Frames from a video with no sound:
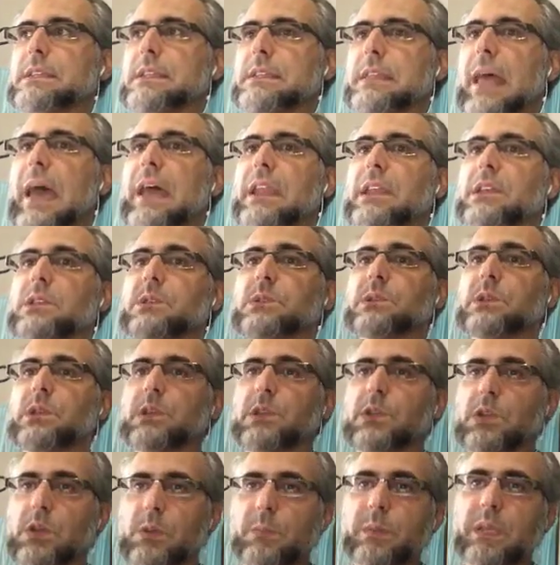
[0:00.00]
and that is
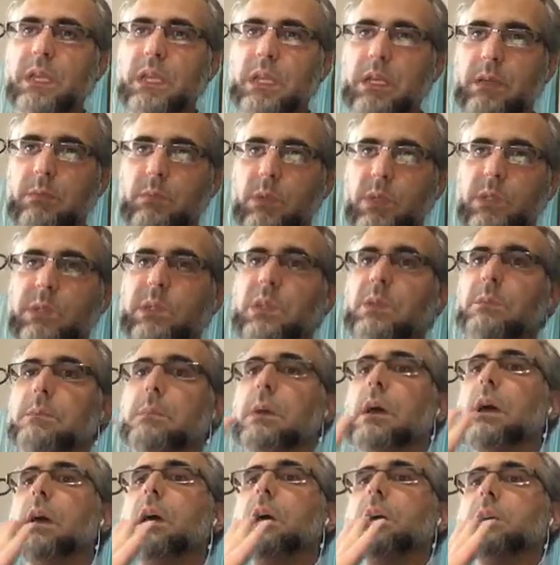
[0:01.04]
European Muslim
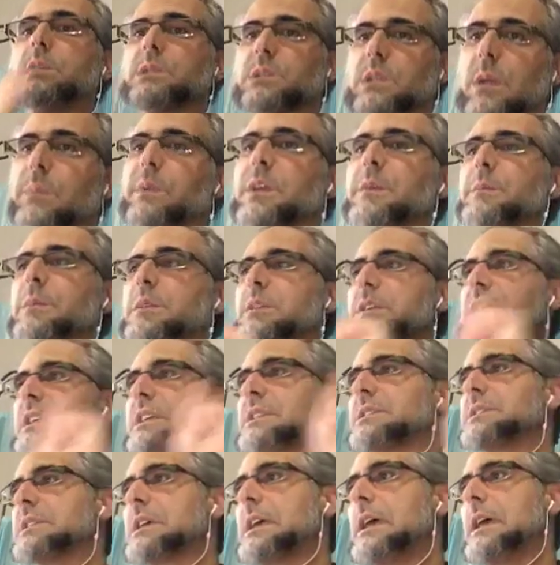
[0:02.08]

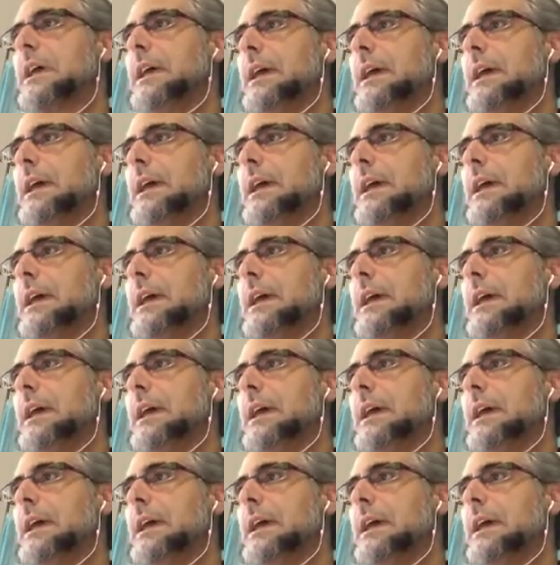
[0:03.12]
sub-communities.